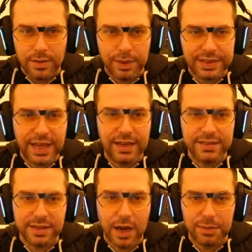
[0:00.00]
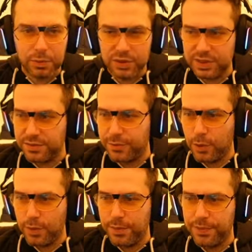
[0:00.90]
But yeah, his army wasn't
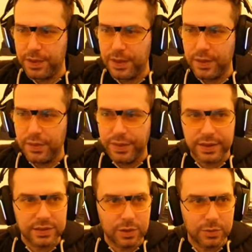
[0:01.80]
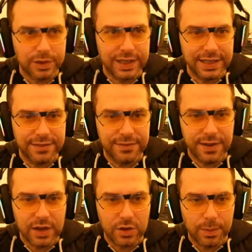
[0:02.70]
full. That's not really a
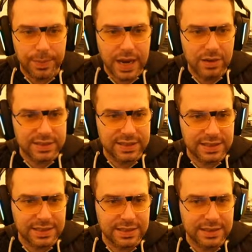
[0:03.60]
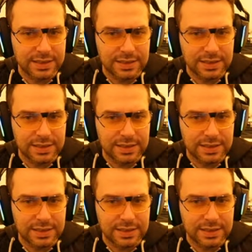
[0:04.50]
fair comparison.